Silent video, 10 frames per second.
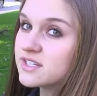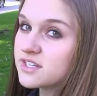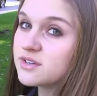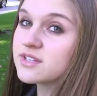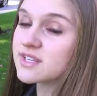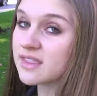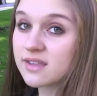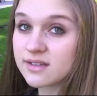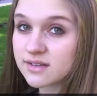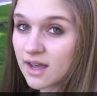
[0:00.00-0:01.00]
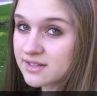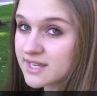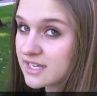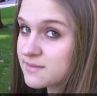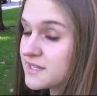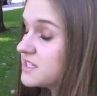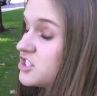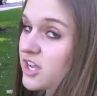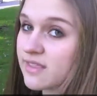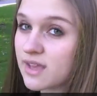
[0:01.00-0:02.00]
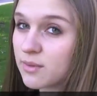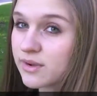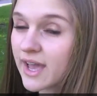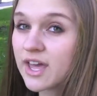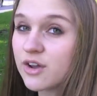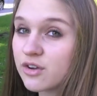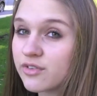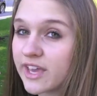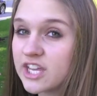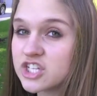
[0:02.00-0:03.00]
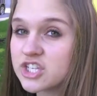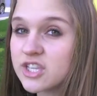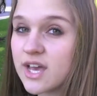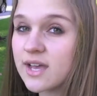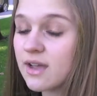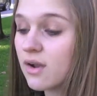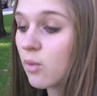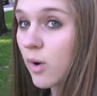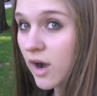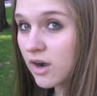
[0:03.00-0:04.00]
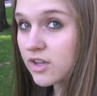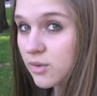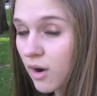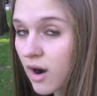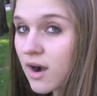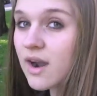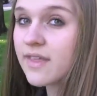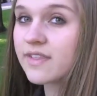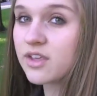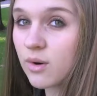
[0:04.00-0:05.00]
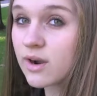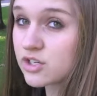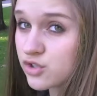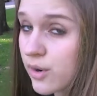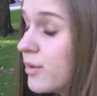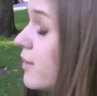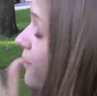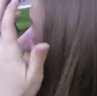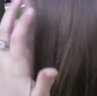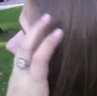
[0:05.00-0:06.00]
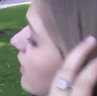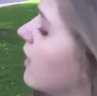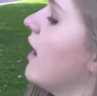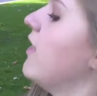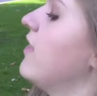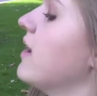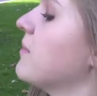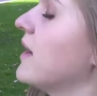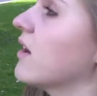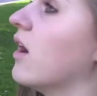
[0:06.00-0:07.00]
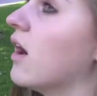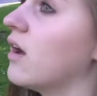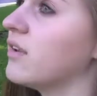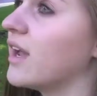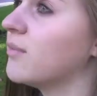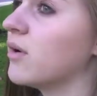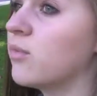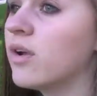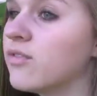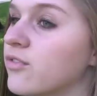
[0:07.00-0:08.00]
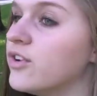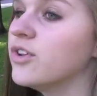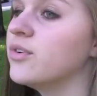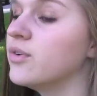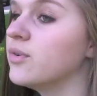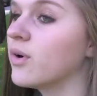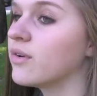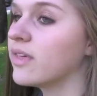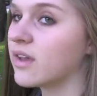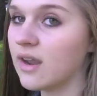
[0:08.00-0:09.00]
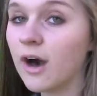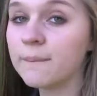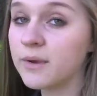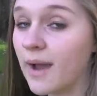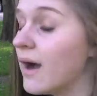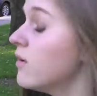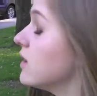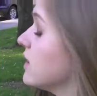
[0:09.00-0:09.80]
continue to send the text message, and they will get a notification that where you are and that you are in trouble. And they might call 911 for you, or they could help you out.